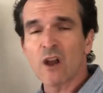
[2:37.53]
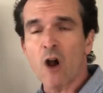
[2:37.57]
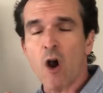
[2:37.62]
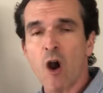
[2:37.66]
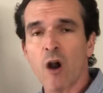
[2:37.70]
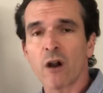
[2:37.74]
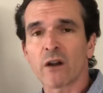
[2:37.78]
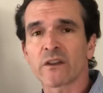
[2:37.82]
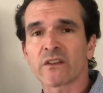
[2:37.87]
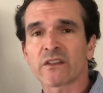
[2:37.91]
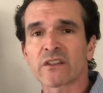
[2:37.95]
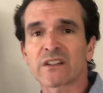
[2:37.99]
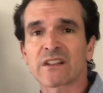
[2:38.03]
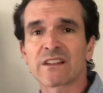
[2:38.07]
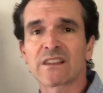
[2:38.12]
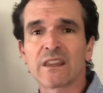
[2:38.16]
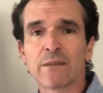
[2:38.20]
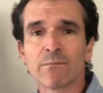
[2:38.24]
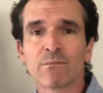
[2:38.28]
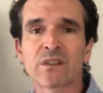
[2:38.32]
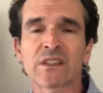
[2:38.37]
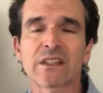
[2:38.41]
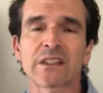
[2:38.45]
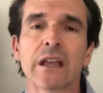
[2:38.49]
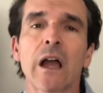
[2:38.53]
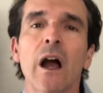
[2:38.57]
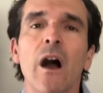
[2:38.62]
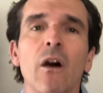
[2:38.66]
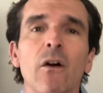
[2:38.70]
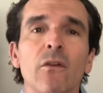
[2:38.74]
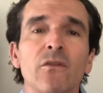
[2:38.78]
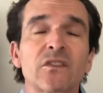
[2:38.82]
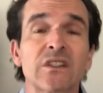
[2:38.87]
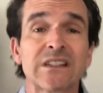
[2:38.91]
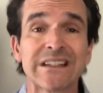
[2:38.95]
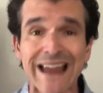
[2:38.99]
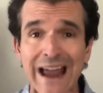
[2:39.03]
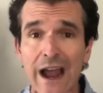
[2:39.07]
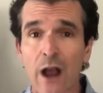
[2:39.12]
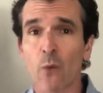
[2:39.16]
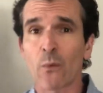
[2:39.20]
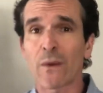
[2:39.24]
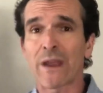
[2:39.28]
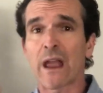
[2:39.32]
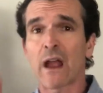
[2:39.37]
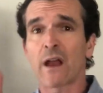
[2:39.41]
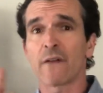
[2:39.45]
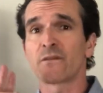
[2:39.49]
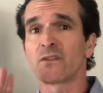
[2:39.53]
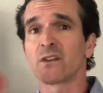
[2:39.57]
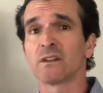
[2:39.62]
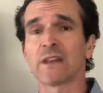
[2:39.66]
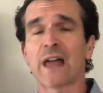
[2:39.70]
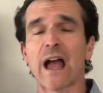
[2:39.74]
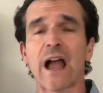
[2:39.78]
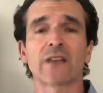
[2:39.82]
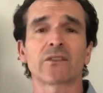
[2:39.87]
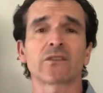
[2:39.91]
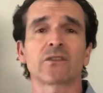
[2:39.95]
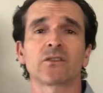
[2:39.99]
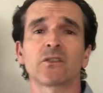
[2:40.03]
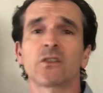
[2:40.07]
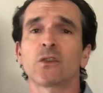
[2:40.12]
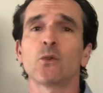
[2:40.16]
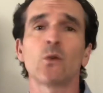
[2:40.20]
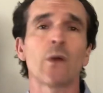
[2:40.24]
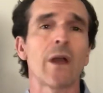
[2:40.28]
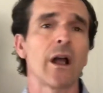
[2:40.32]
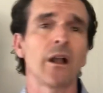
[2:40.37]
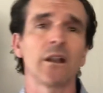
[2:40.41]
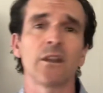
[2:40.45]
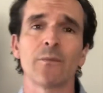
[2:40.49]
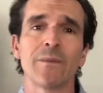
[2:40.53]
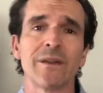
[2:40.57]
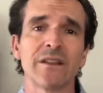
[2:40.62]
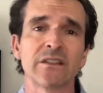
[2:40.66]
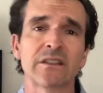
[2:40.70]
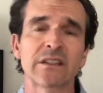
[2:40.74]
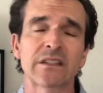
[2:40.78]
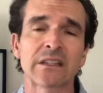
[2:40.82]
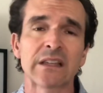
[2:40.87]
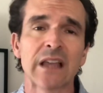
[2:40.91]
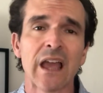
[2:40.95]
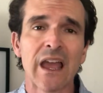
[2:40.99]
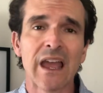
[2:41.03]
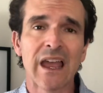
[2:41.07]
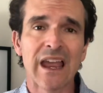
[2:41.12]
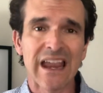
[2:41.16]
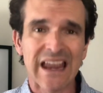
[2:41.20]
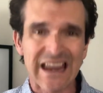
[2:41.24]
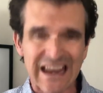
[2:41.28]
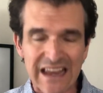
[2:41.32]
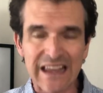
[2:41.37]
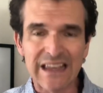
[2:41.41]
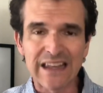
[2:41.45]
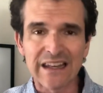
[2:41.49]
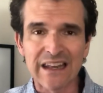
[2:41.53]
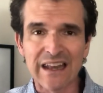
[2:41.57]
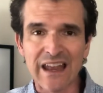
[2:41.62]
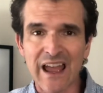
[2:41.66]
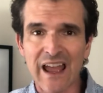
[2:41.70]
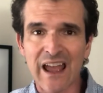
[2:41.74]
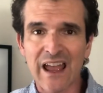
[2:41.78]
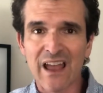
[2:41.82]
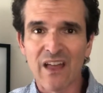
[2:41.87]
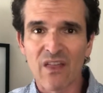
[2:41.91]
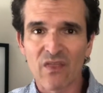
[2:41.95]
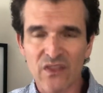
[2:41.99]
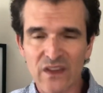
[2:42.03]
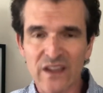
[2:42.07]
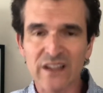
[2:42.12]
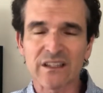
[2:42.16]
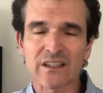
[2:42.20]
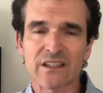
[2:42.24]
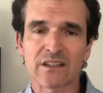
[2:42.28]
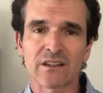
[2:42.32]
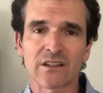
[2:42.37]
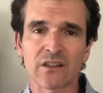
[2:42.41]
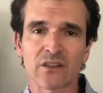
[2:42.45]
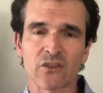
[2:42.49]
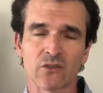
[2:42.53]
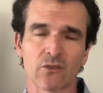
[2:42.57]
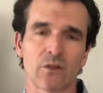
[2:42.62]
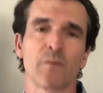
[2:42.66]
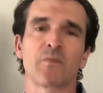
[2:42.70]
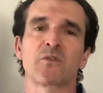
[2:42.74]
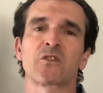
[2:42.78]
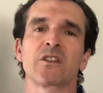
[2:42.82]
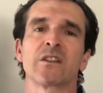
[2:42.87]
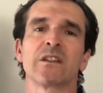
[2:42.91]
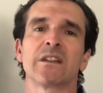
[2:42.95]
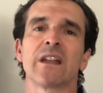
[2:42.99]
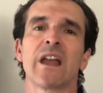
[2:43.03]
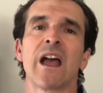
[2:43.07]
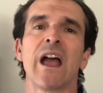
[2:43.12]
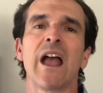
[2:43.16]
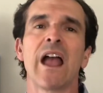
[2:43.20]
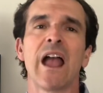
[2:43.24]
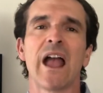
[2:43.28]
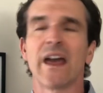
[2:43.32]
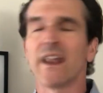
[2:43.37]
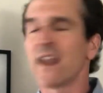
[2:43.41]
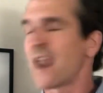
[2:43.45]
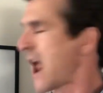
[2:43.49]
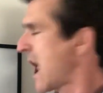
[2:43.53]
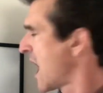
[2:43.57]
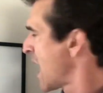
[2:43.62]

artist themselves. Now we have the last two elements in this description and